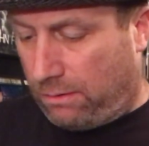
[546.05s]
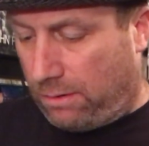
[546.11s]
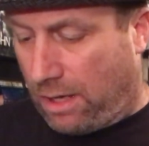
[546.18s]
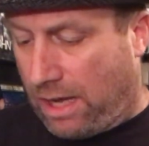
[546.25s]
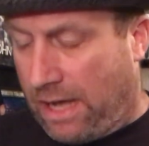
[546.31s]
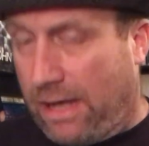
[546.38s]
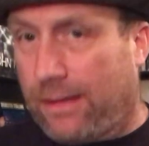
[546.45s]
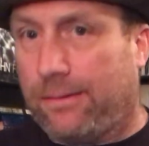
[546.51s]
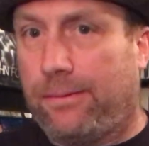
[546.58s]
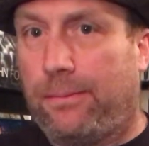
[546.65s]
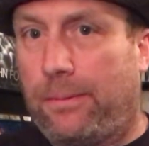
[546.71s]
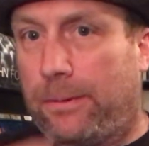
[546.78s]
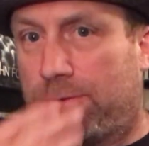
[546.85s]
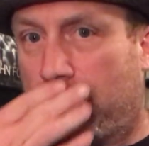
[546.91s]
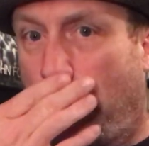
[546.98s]

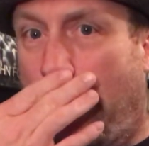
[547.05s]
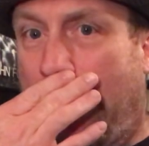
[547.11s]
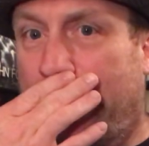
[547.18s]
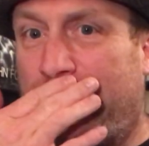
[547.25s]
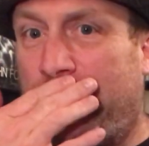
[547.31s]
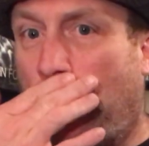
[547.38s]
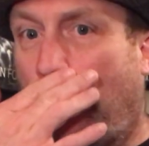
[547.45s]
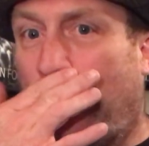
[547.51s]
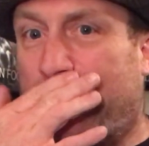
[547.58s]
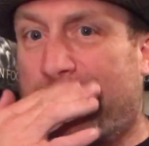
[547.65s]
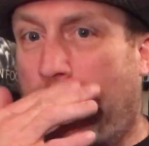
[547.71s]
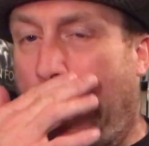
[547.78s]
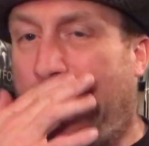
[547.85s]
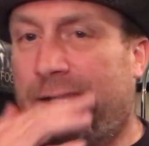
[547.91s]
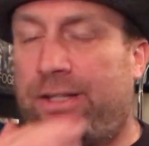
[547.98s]
So how do you know
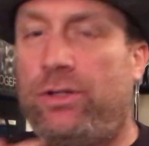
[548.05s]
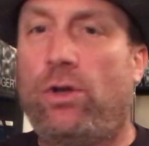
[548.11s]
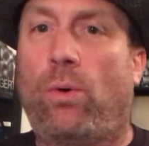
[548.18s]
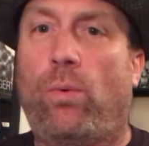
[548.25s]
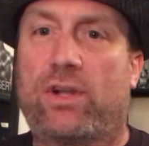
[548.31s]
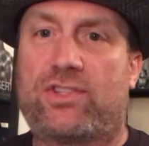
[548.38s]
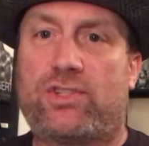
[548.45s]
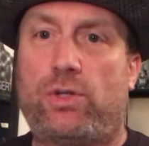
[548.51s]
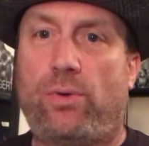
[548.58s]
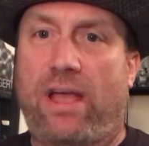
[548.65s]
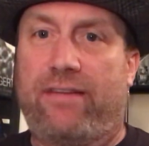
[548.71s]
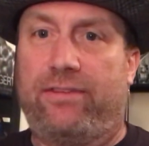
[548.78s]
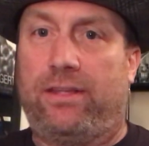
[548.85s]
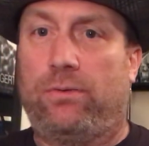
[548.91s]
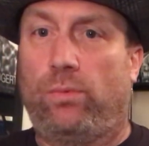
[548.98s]
what's too
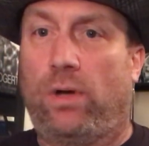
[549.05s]
heavy?